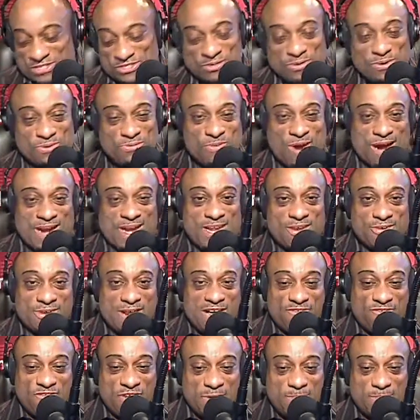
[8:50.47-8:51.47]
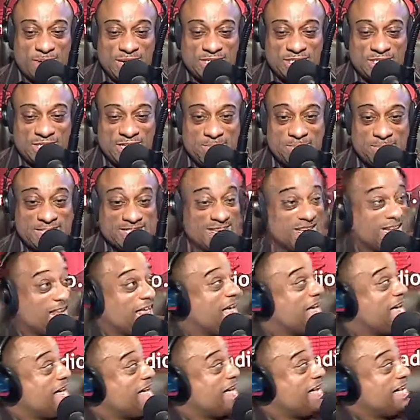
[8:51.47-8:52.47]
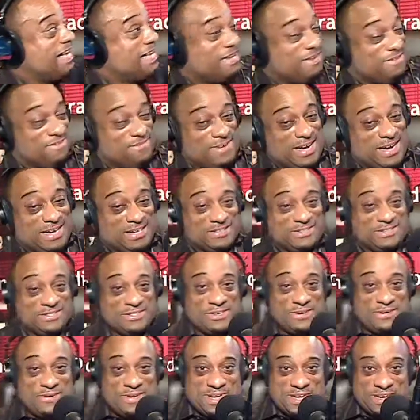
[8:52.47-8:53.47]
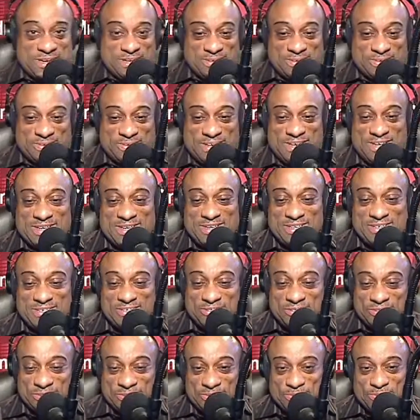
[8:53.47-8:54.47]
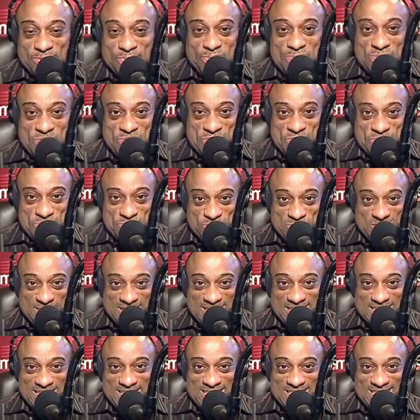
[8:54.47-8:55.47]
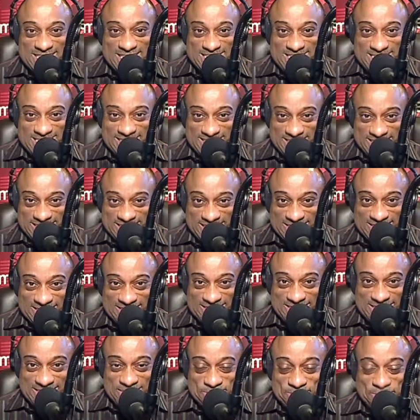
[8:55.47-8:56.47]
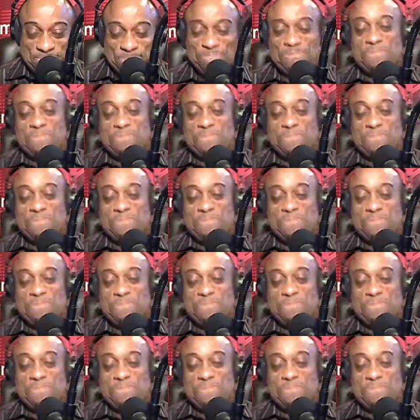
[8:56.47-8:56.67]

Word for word: short right here at FMHDMS live, not a studio 236.